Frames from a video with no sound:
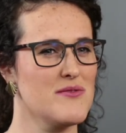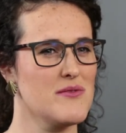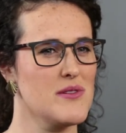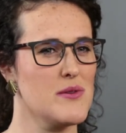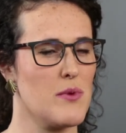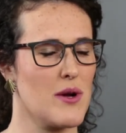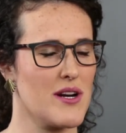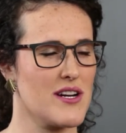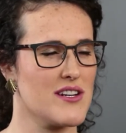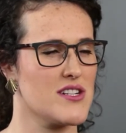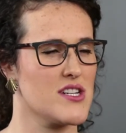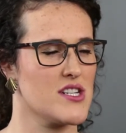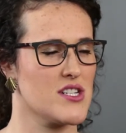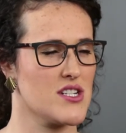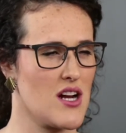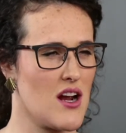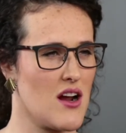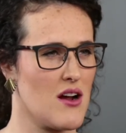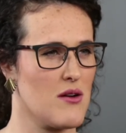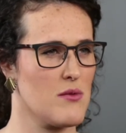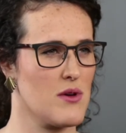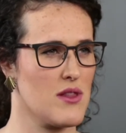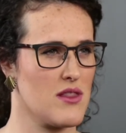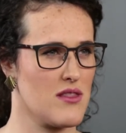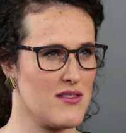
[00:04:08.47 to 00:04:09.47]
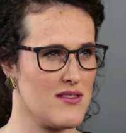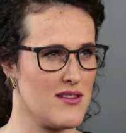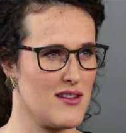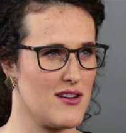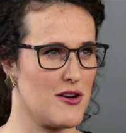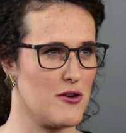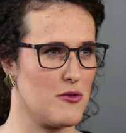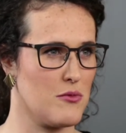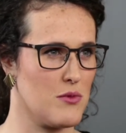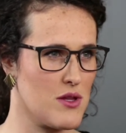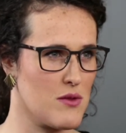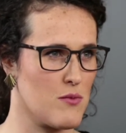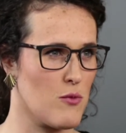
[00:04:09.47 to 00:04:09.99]
we wanted to share it with you
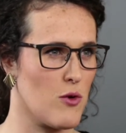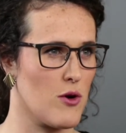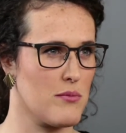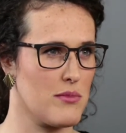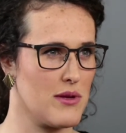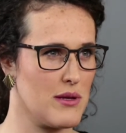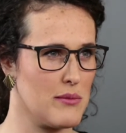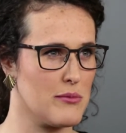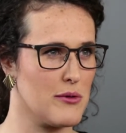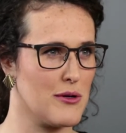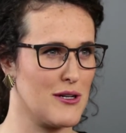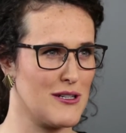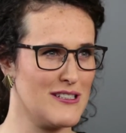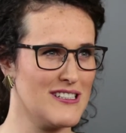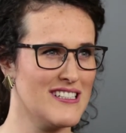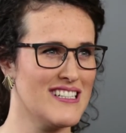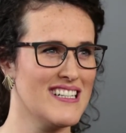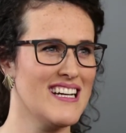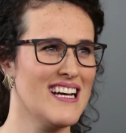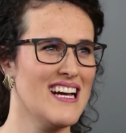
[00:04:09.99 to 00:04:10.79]
know with more people.